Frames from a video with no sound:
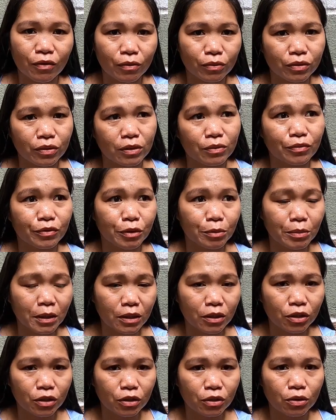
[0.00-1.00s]
false
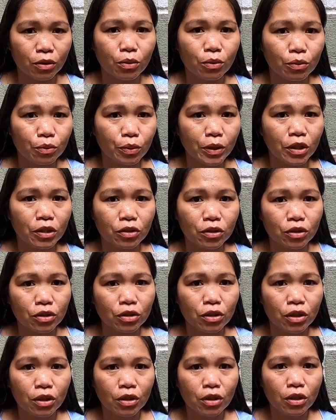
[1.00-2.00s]
information,
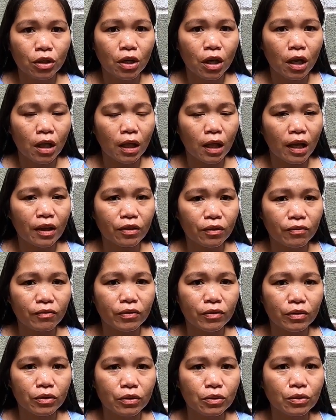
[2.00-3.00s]
which a lot
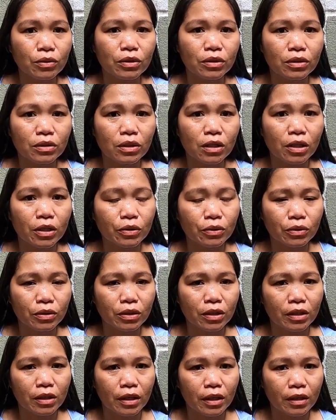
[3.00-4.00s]
of you, you still
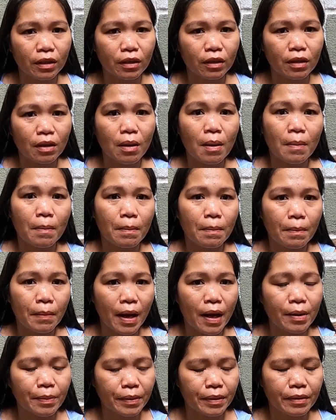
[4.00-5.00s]
using it.
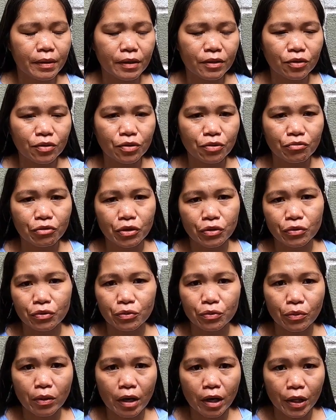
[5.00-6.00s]
Maybe that's the
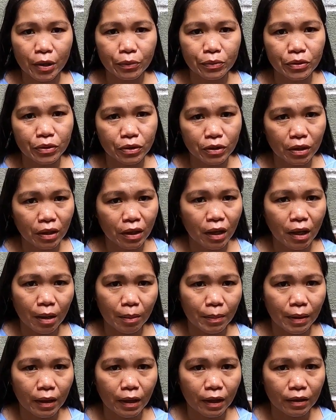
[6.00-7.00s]
reason why we still
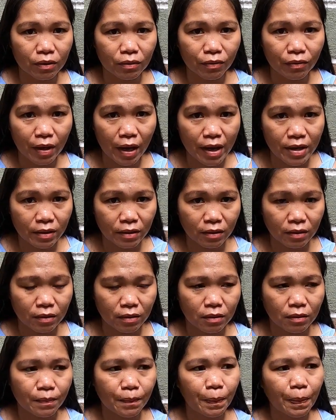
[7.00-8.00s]
have a lot of
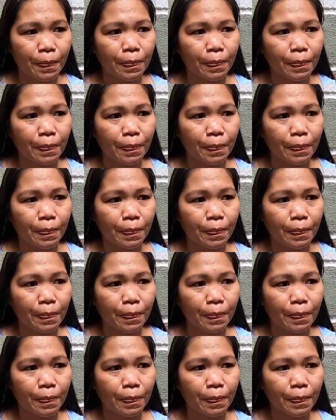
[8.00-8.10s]
cases.